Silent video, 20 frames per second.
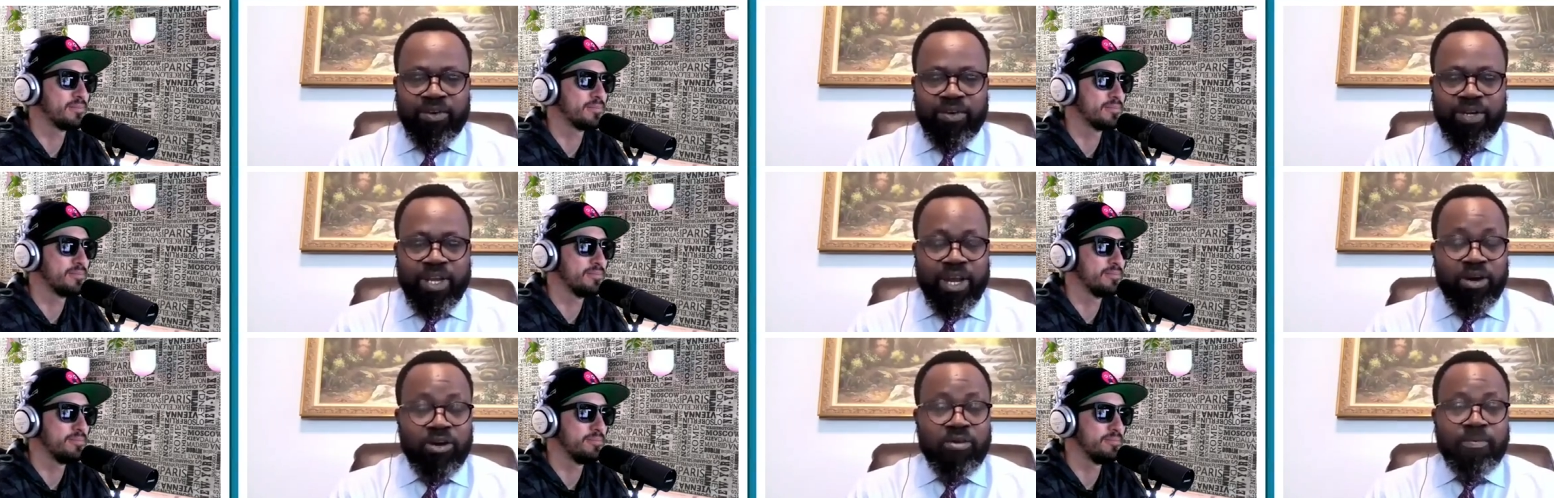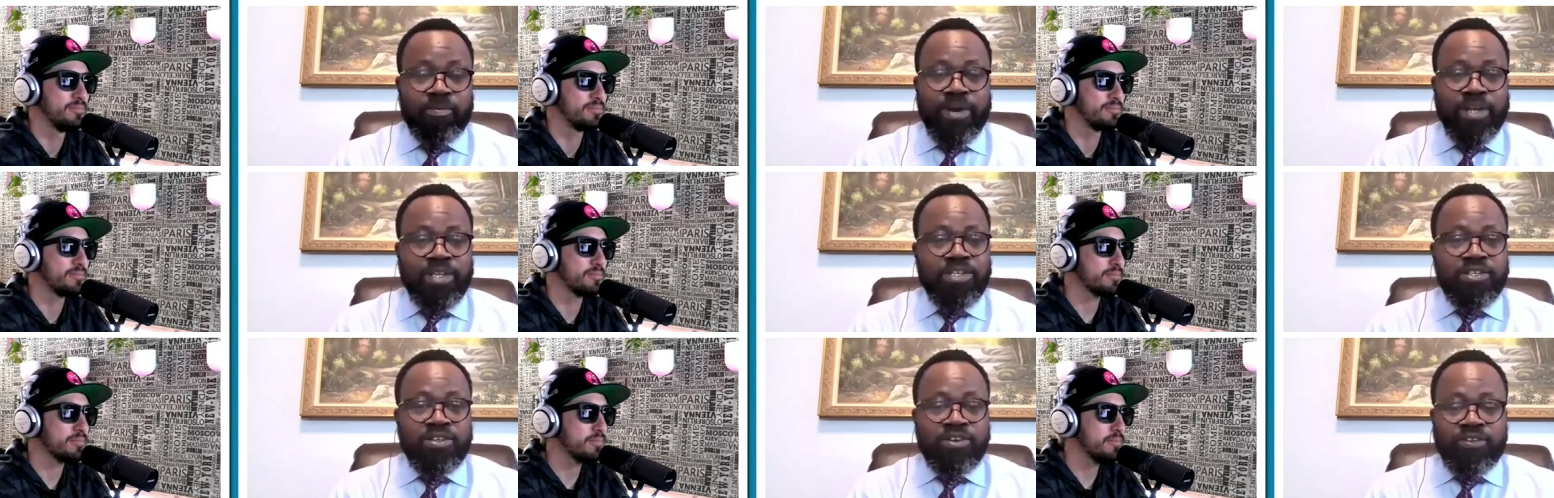Speaker 1: you know, that
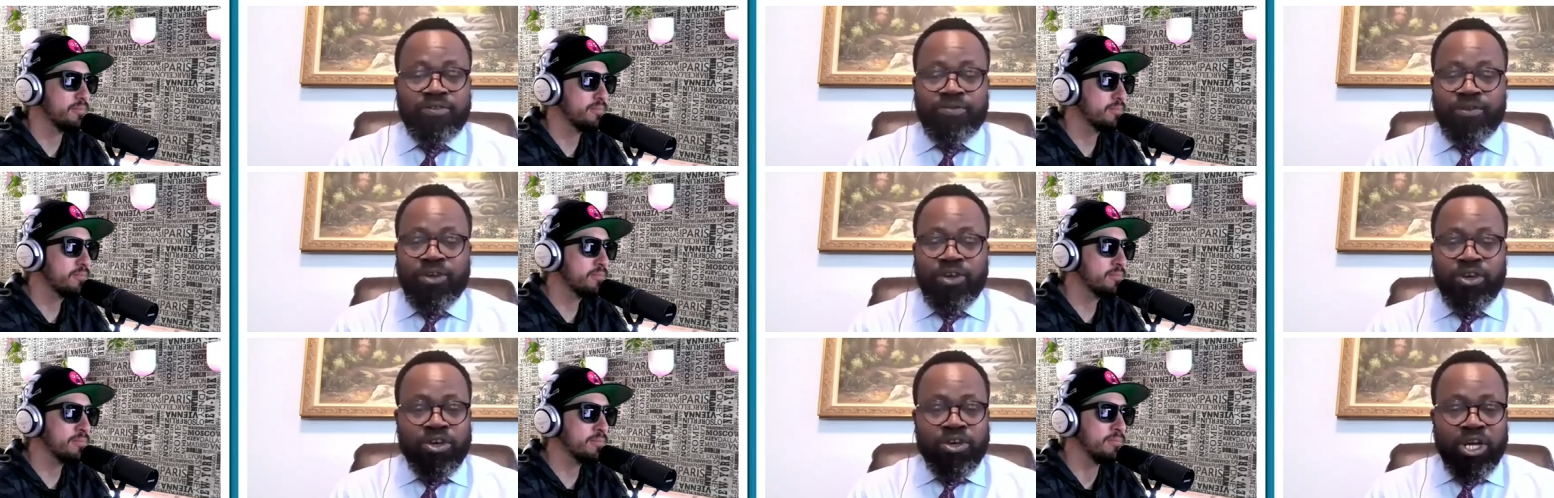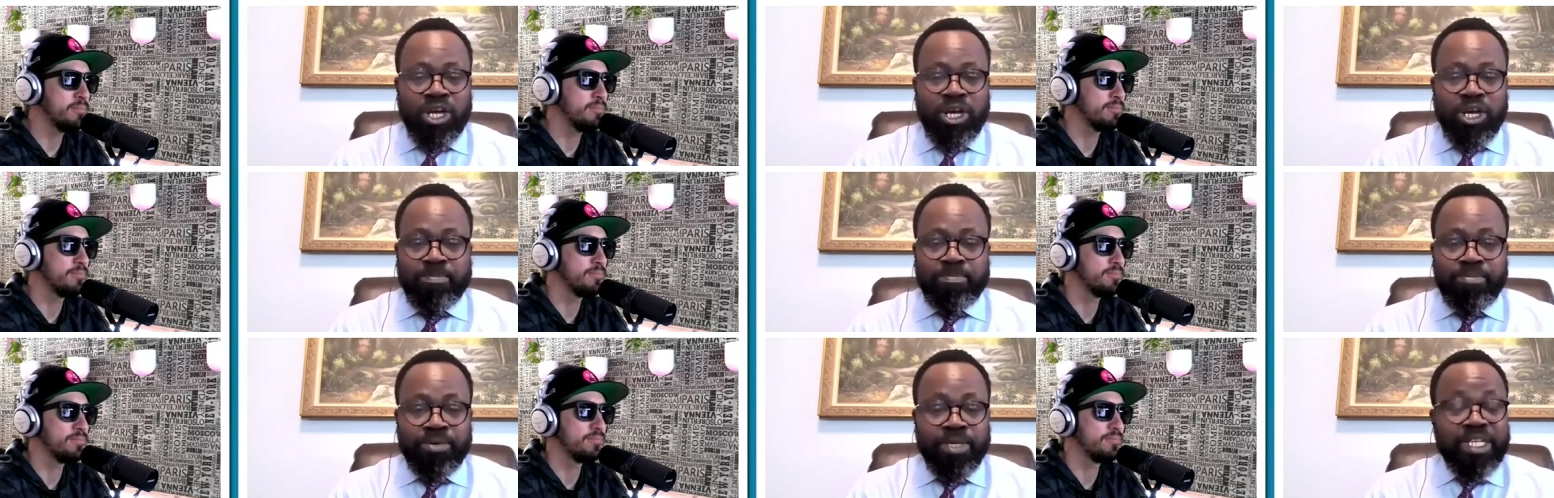comprises of
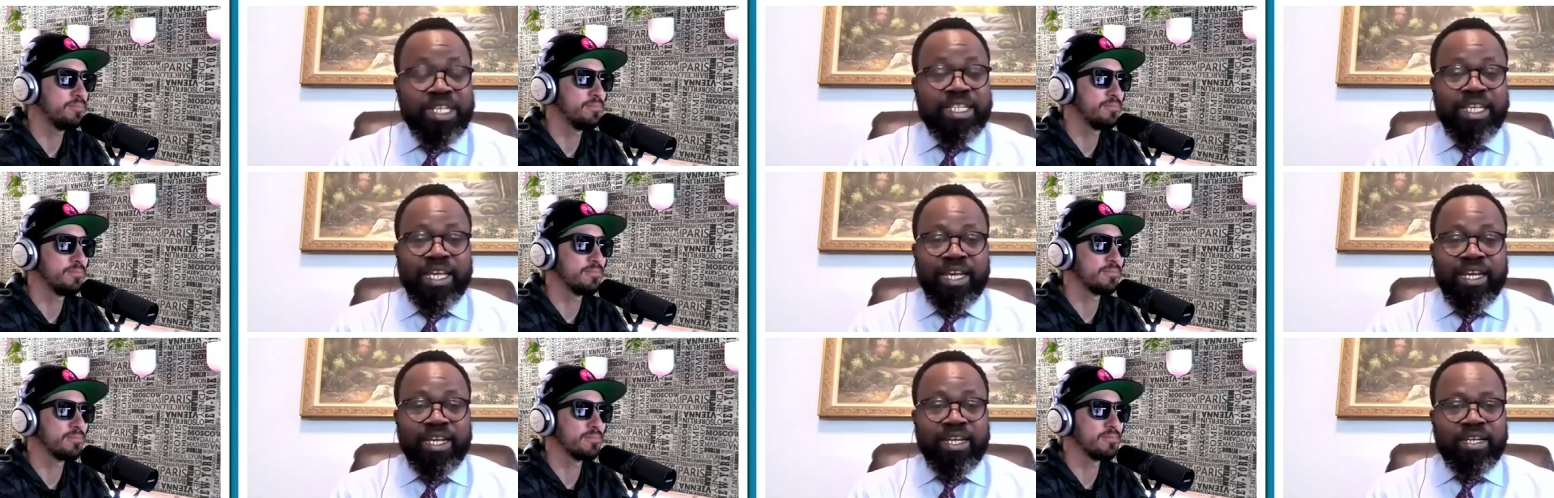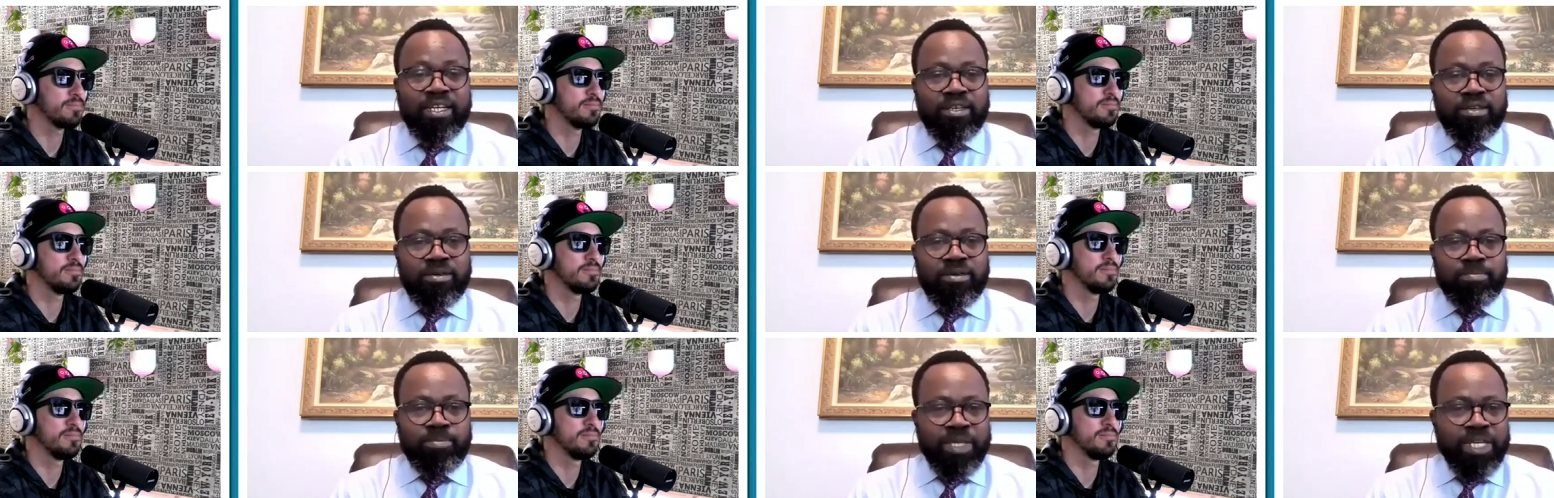big
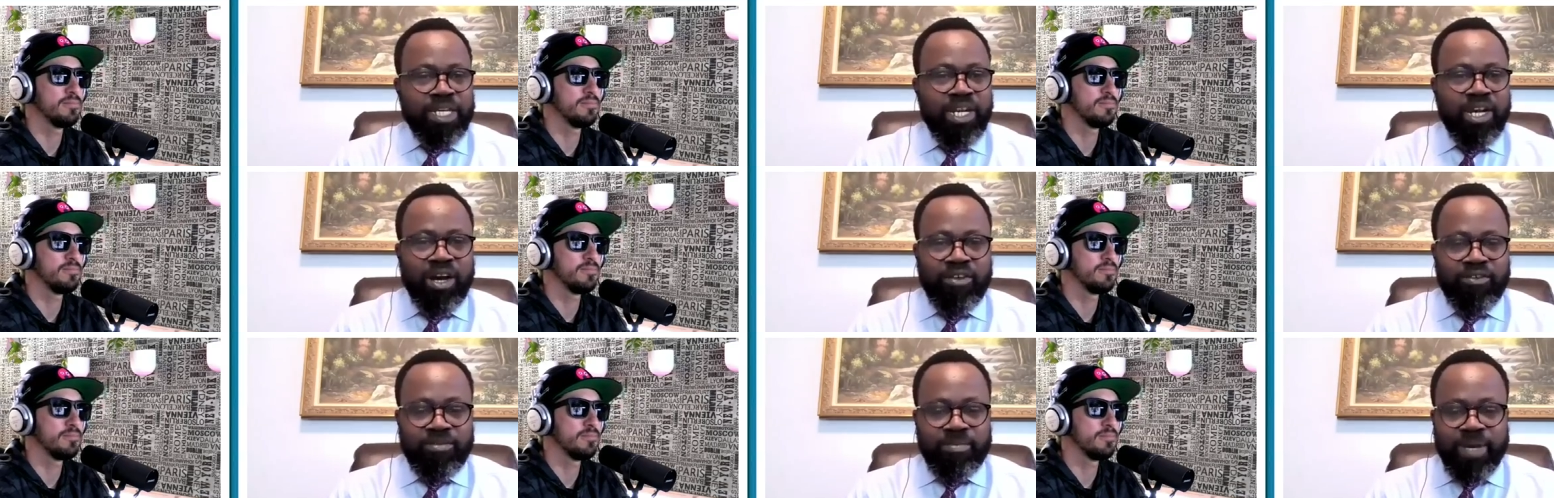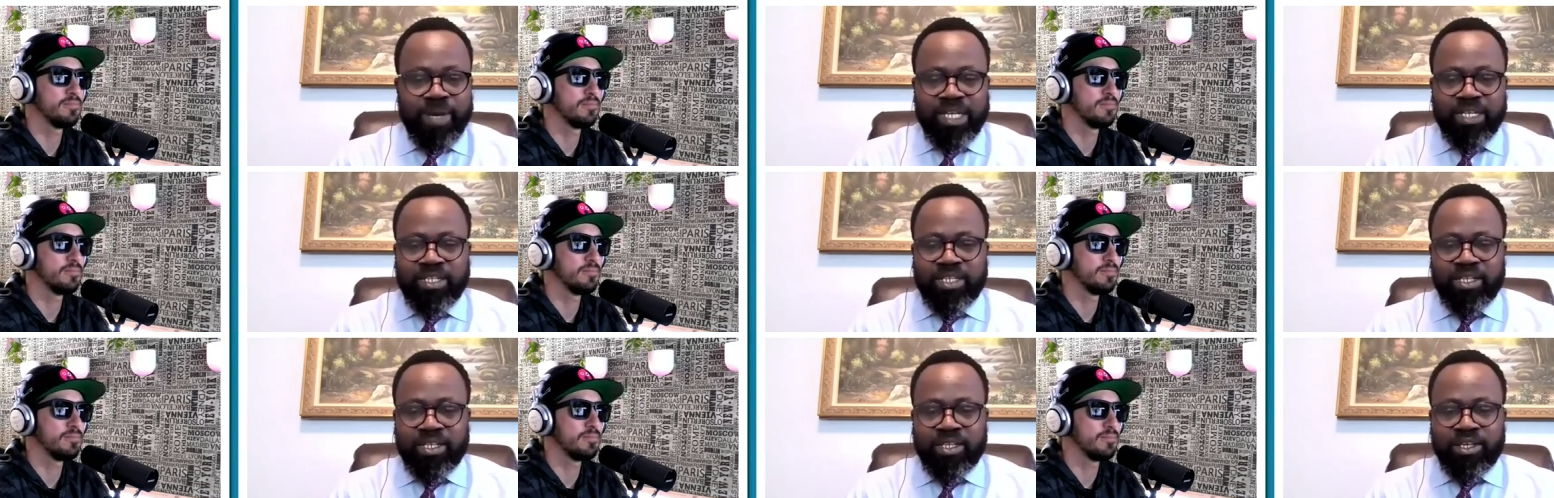tech, big
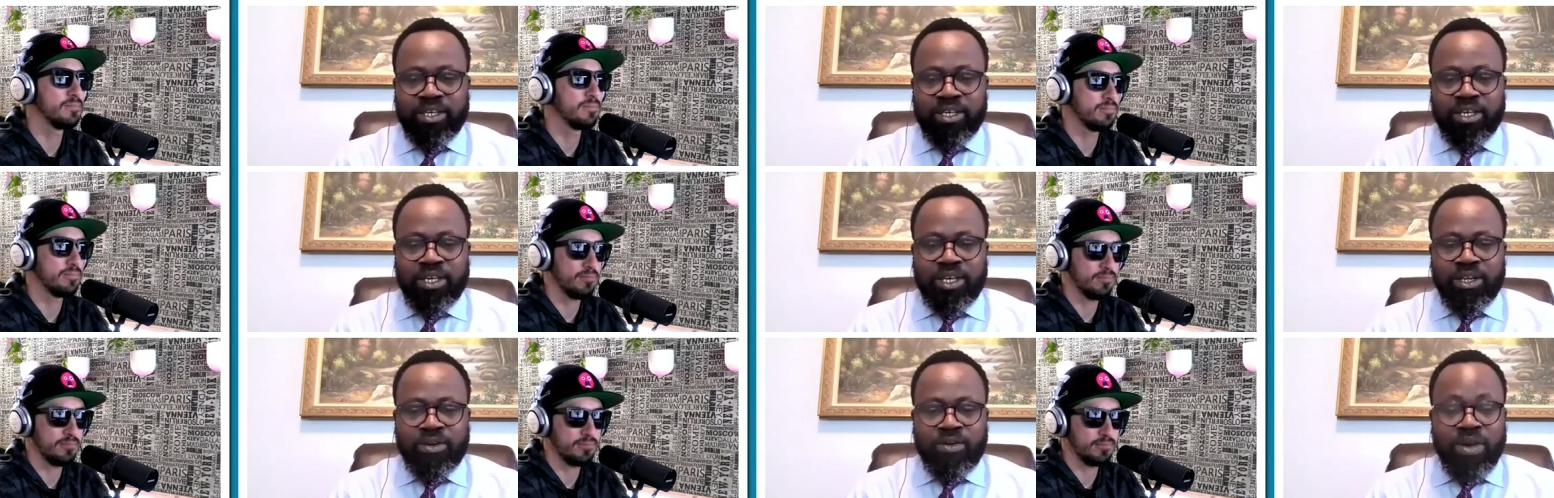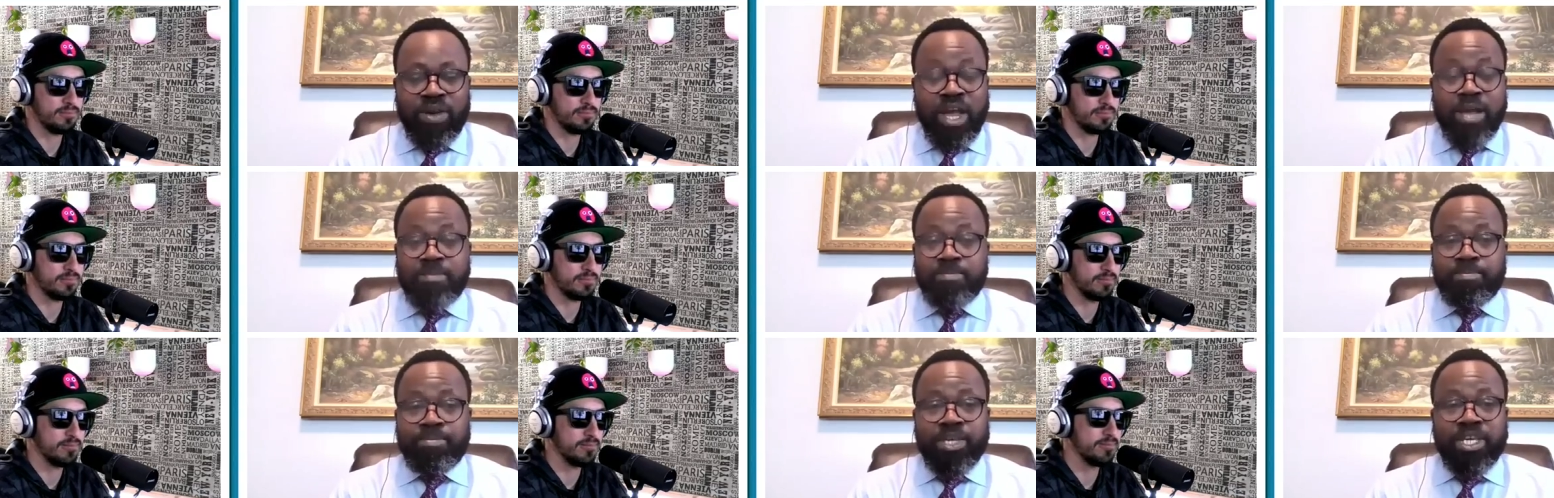government, you
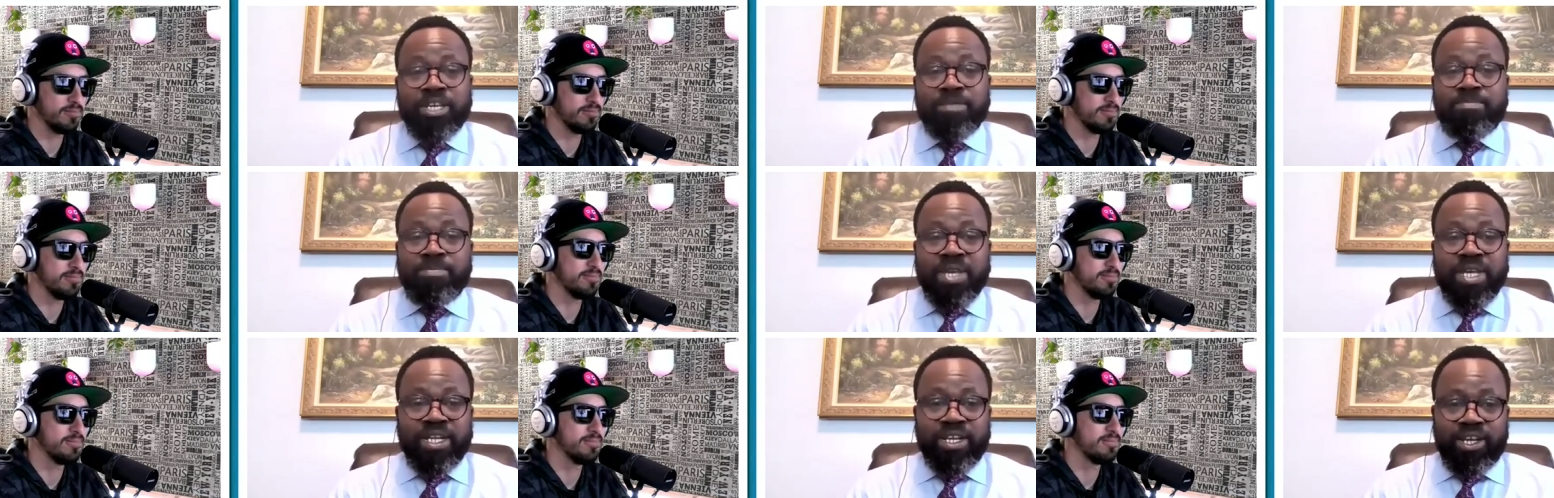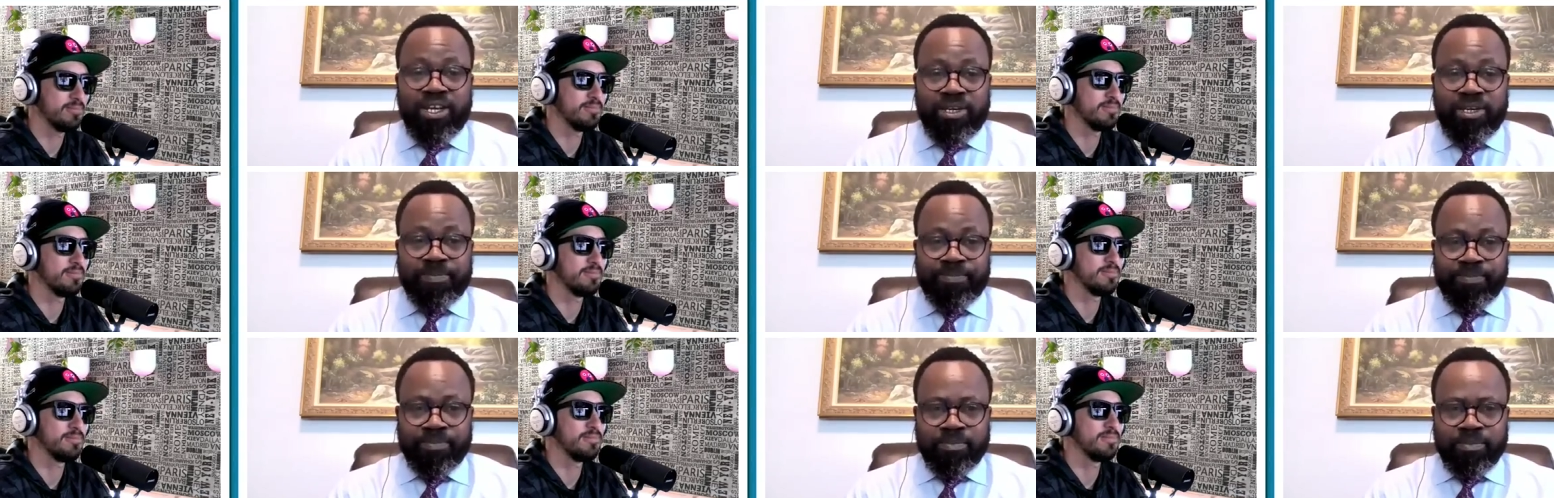know, and big
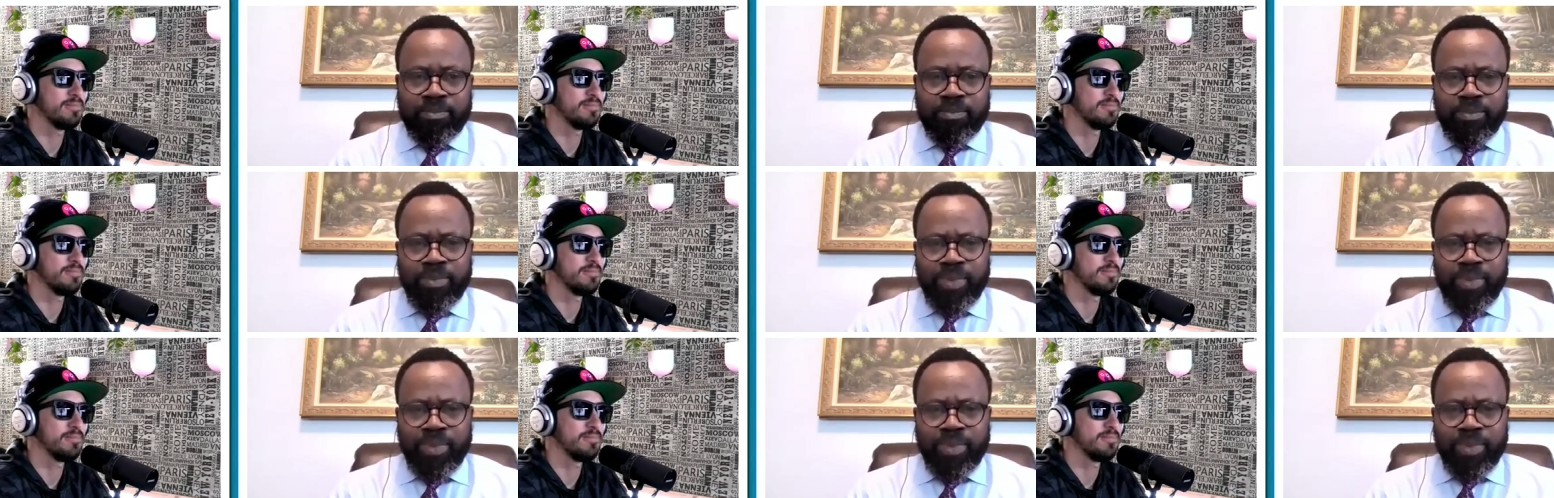media.